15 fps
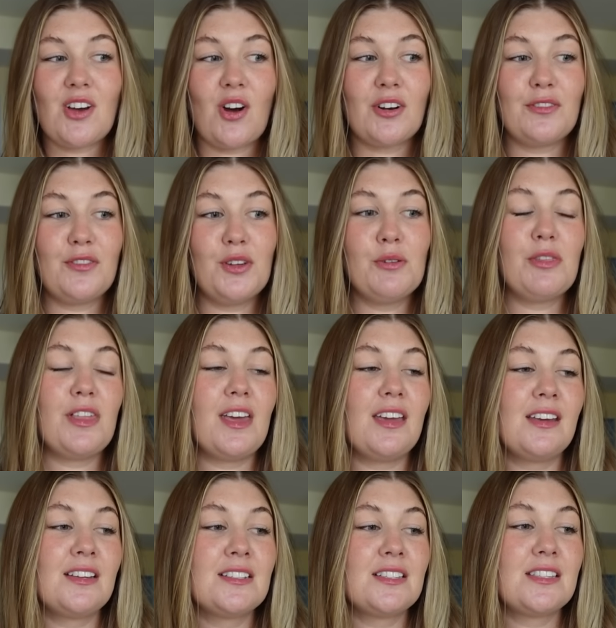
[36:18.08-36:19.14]
on a few
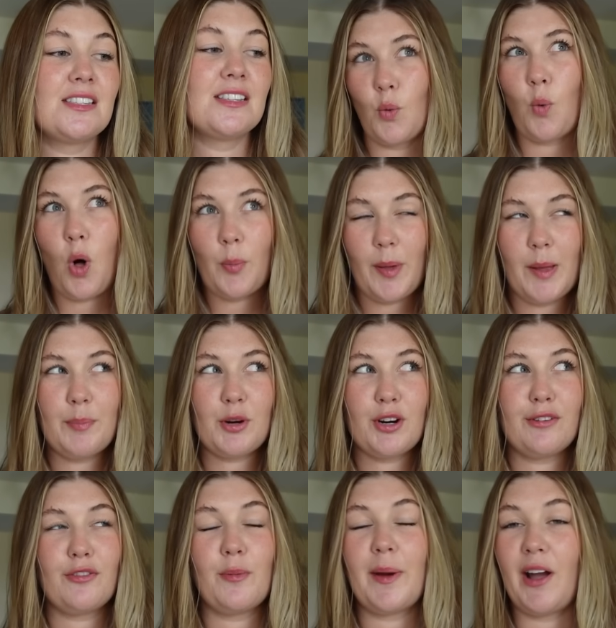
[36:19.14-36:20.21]
things. The
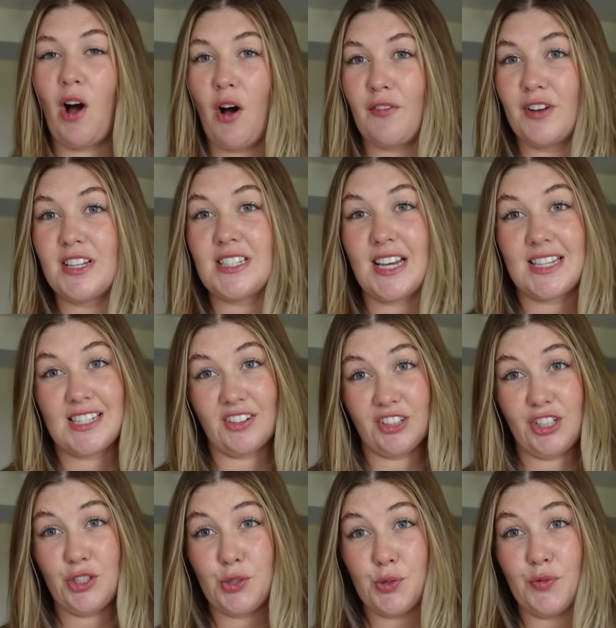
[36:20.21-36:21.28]
wallpaper for my office, I still
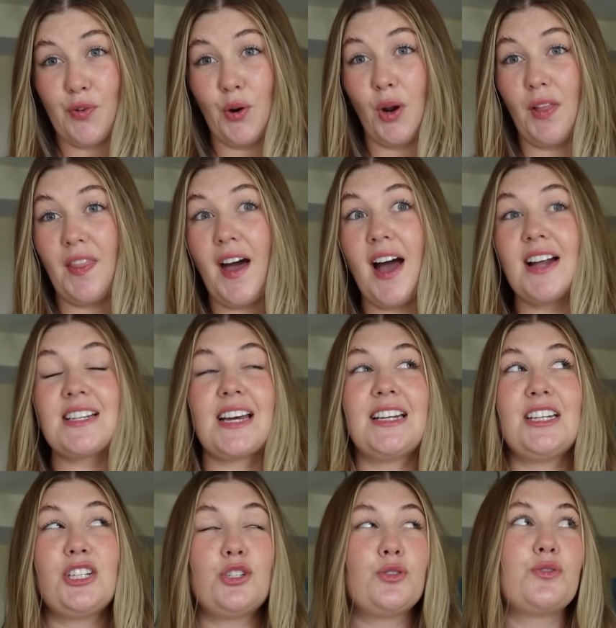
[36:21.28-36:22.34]
need you to vote on that. I
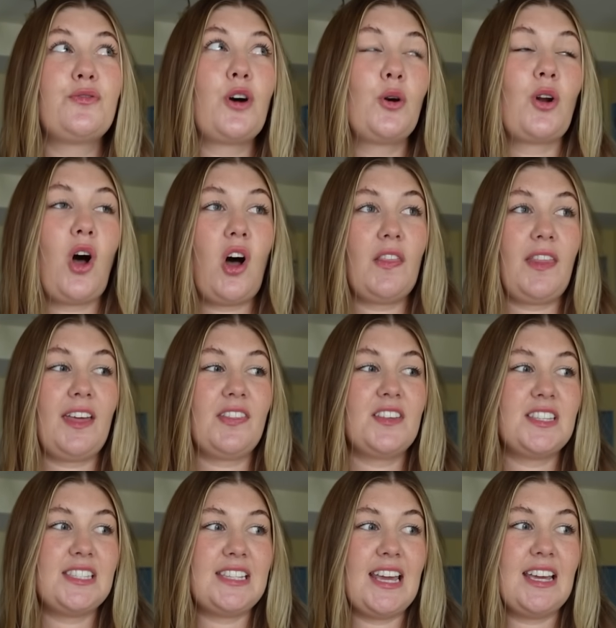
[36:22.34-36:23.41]
need you to vote on like
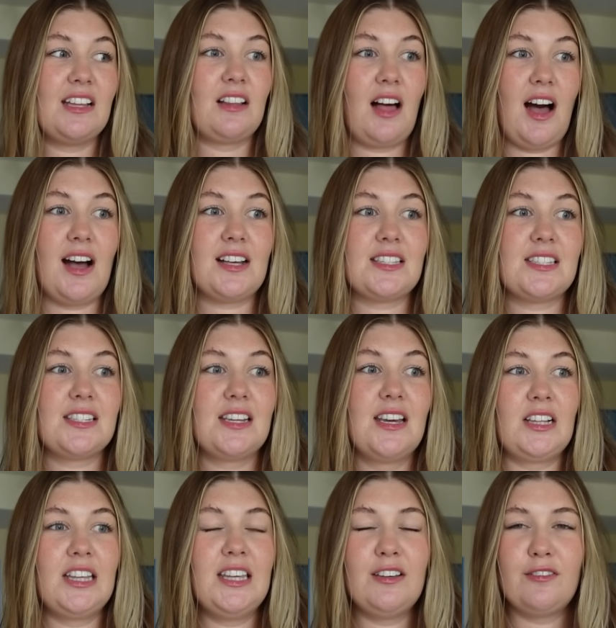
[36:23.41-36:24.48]
the stained glass,
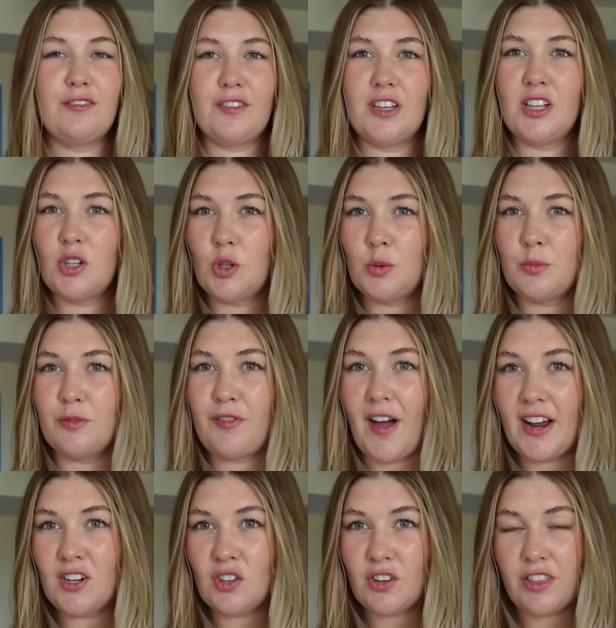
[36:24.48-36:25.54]
cling film,
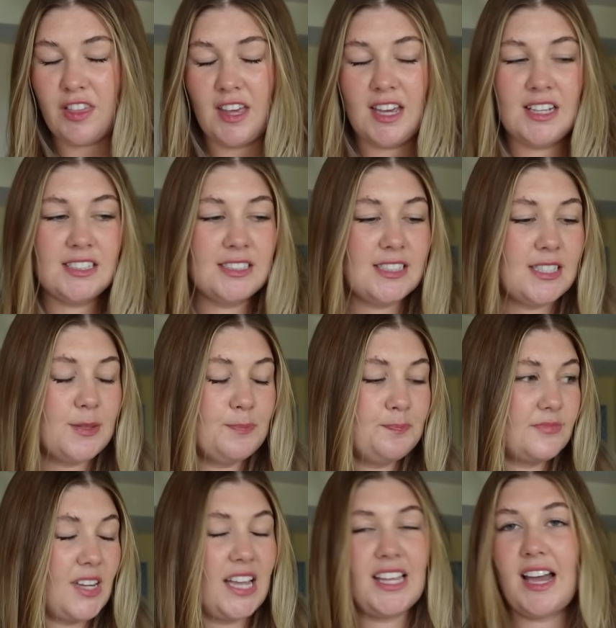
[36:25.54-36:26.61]
vinyl things.
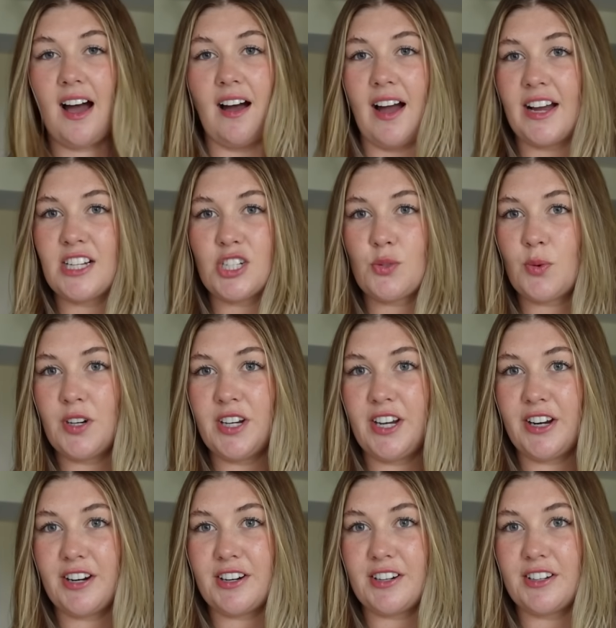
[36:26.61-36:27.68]
And yeah, I just want to
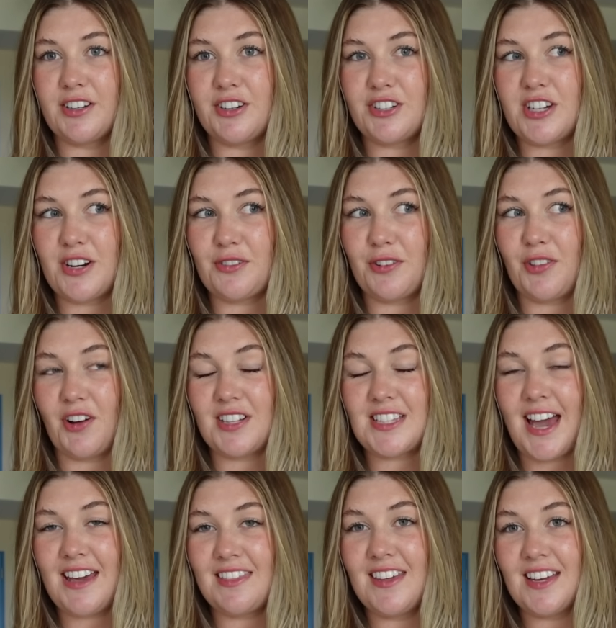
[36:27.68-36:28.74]
hear your general thoughts.
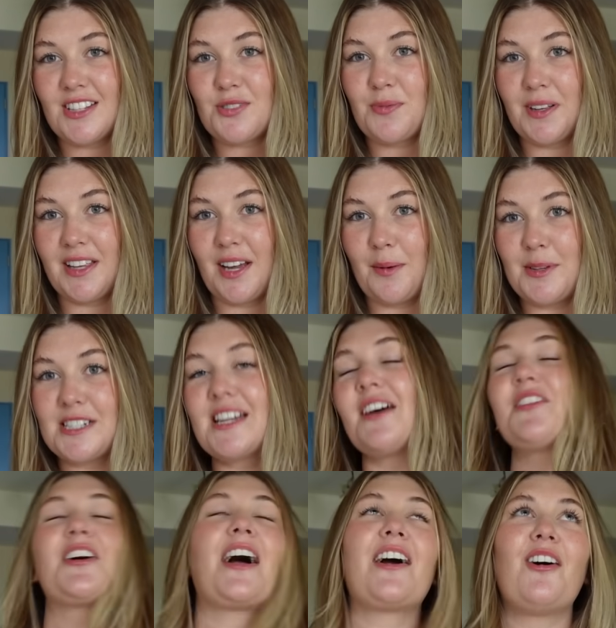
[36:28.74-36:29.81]
I think it's really coming
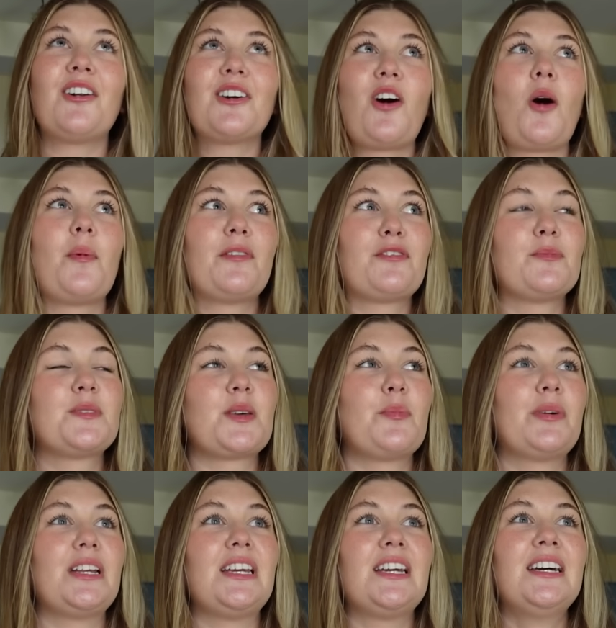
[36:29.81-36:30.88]
together. I got a comment from
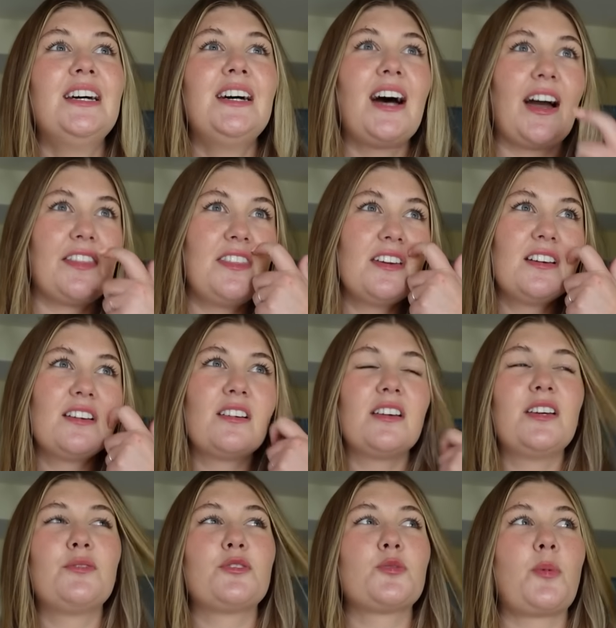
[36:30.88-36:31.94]
somebody, I think
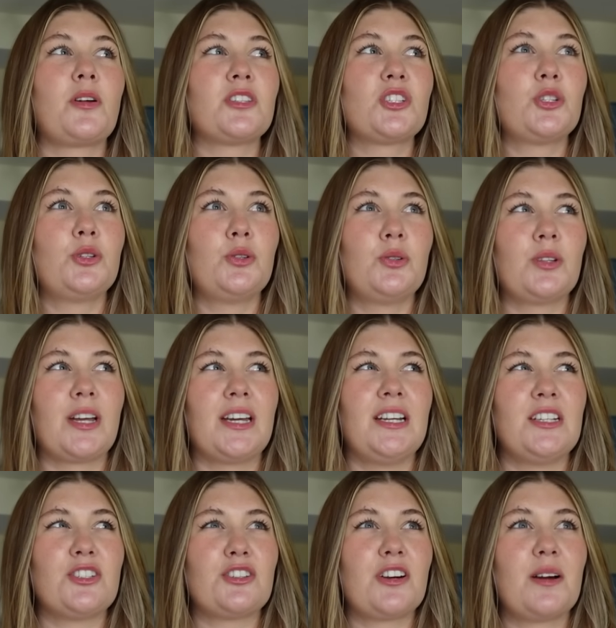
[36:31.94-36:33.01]
in response to like an
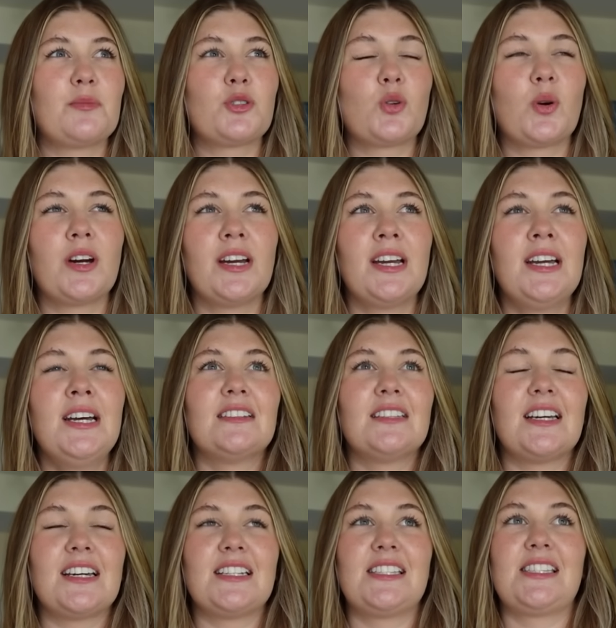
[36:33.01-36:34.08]
Instagram story,
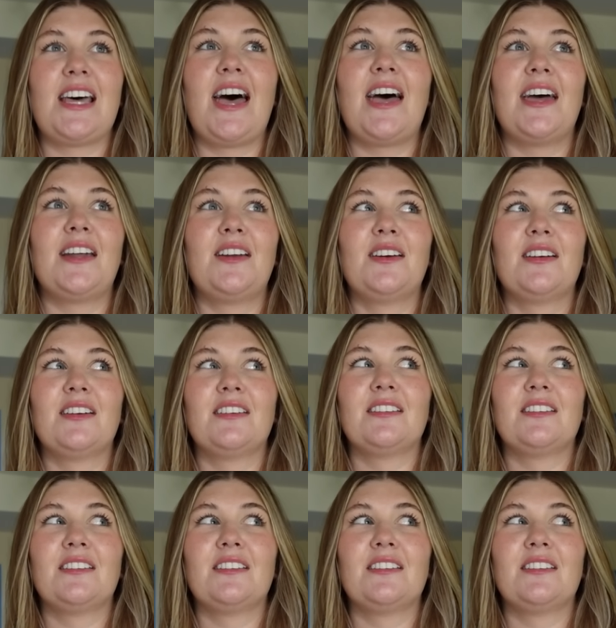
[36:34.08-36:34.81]
that had said,